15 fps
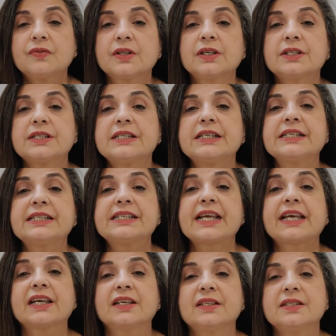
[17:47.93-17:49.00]
30
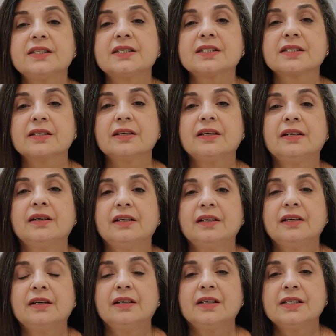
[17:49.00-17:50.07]
seconds
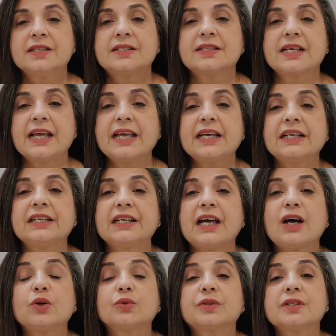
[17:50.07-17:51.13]
saying
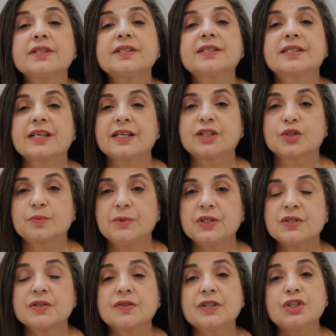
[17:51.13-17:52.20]
aloud the
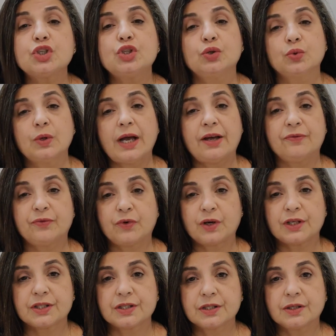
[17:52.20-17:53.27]
statement that you have
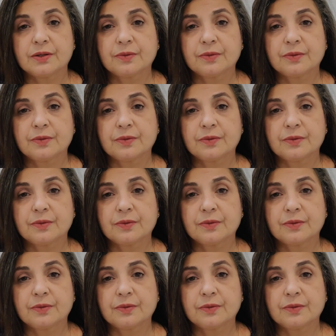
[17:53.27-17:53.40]
written.